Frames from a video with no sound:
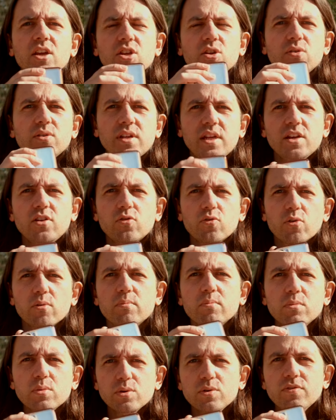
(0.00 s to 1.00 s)
you need to
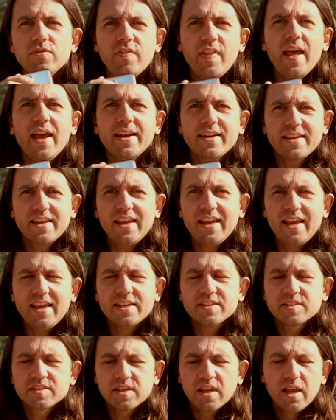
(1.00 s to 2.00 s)
remove that
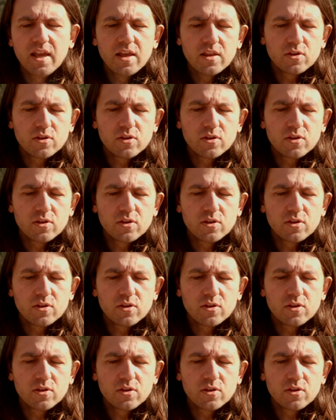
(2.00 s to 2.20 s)
case.